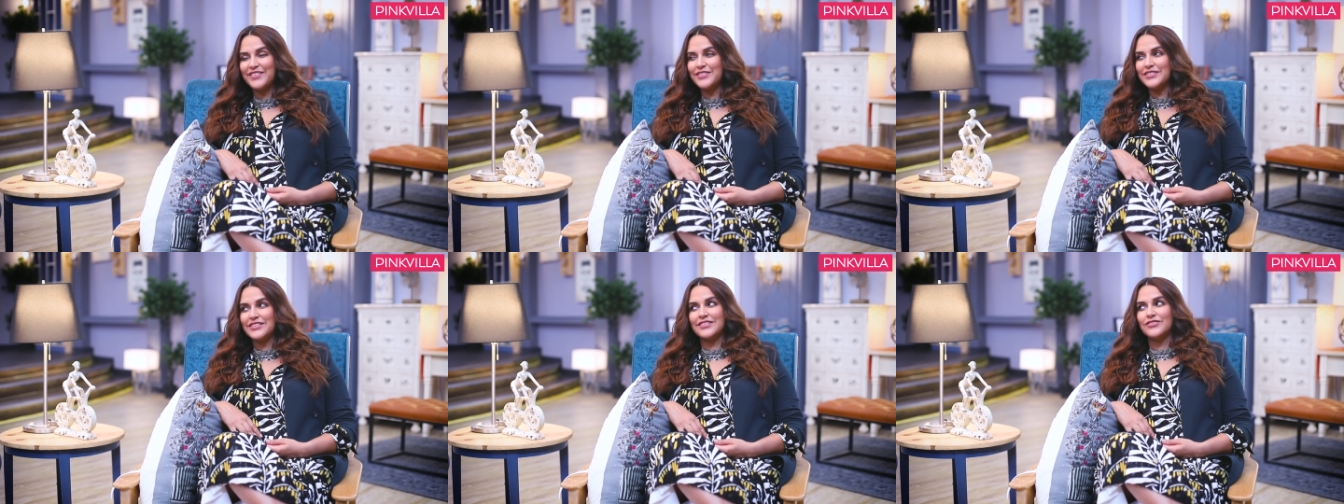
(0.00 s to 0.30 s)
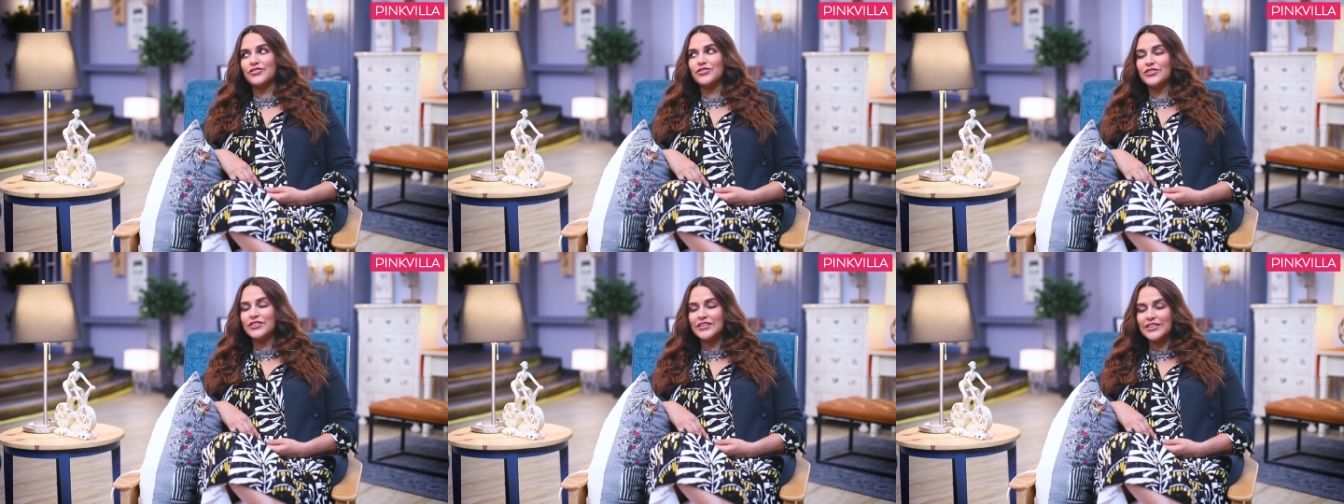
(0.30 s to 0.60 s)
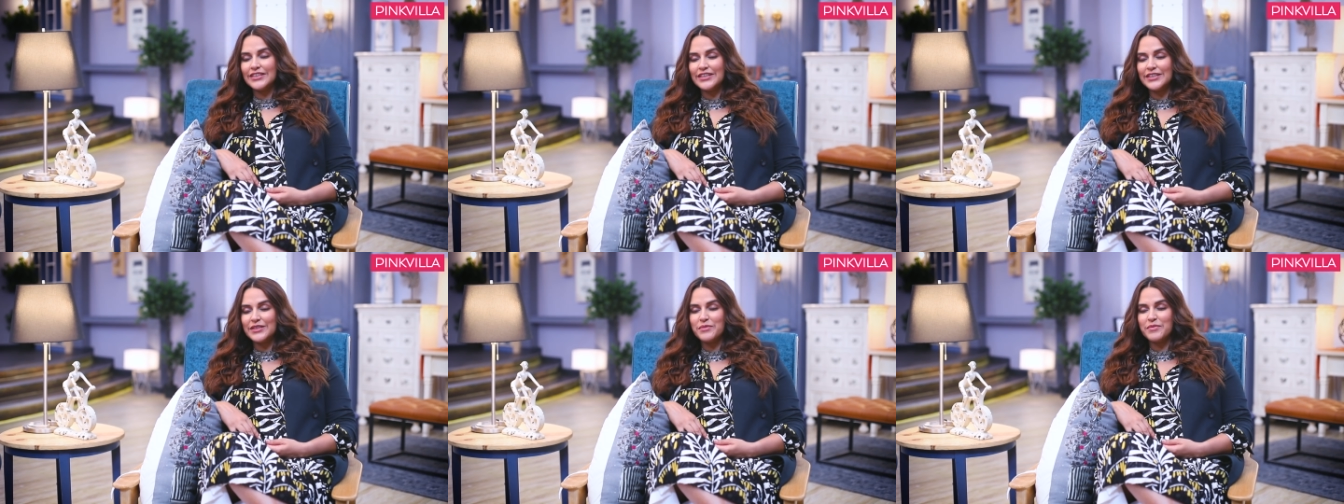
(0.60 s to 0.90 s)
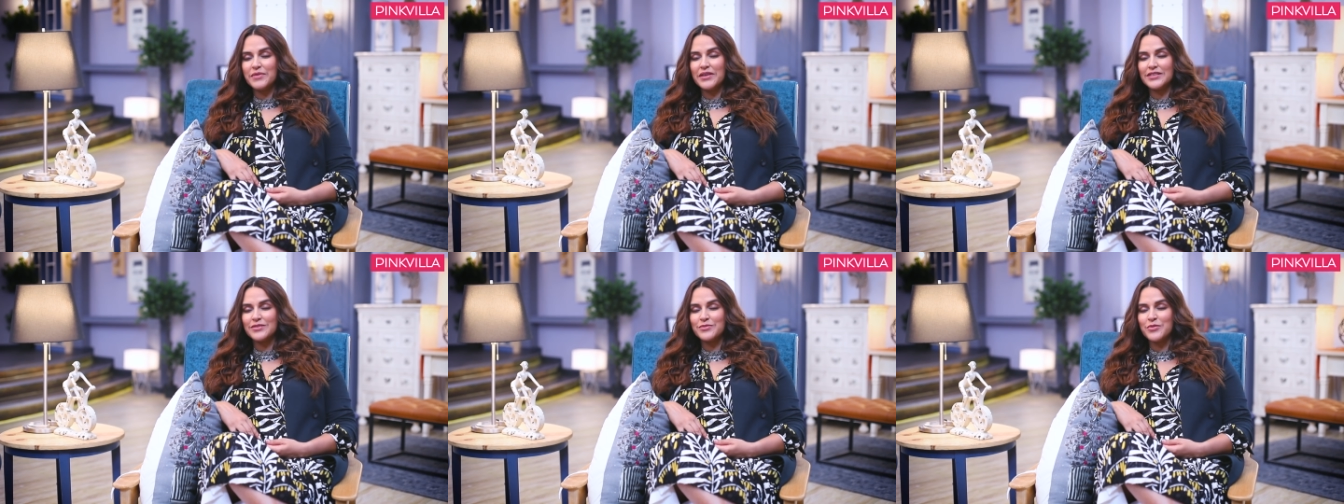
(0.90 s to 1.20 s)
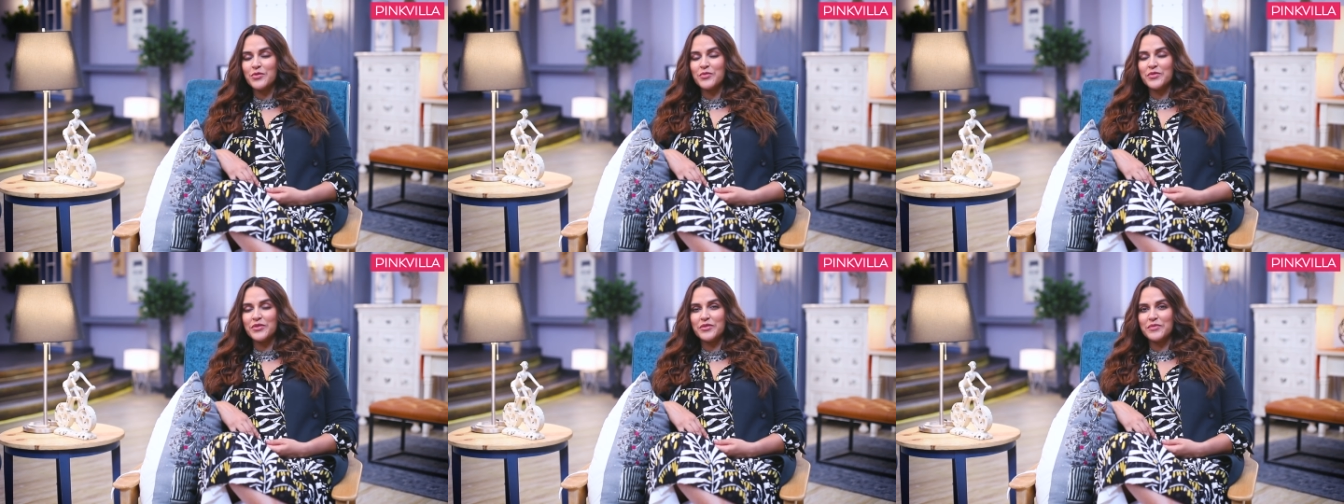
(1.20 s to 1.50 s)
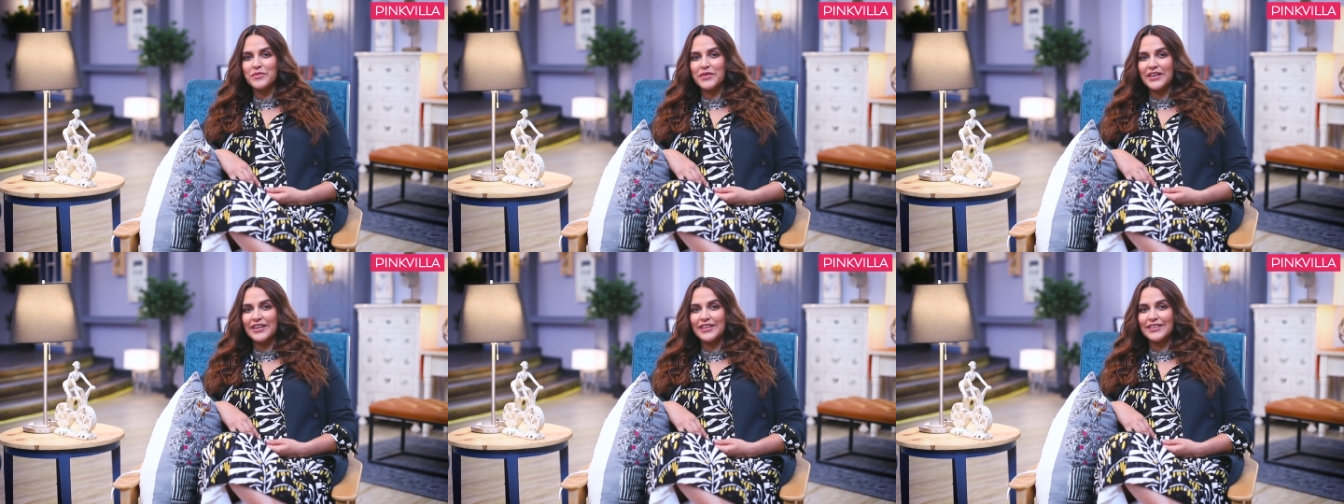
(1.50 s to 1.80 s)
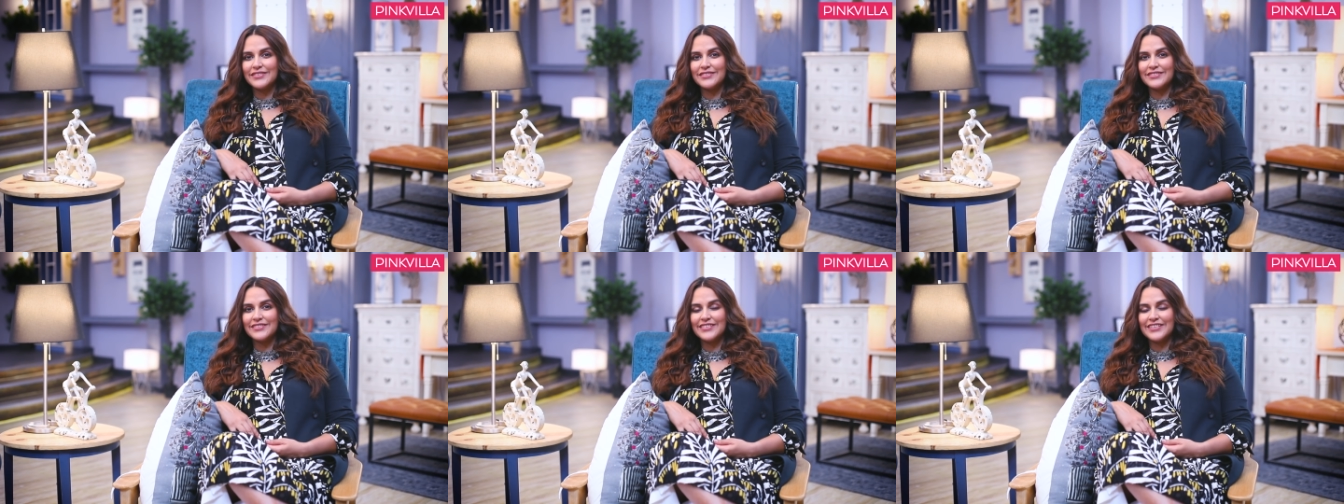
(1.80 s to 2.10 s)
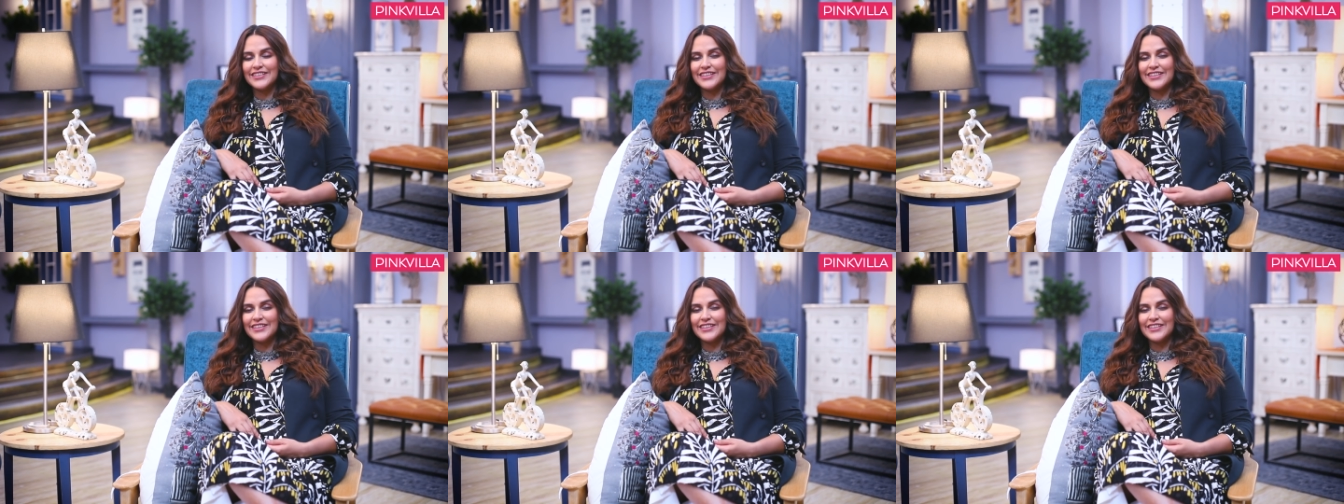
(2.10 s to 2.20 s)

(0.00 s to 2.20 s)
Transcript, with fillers: It was really the best moment of my life.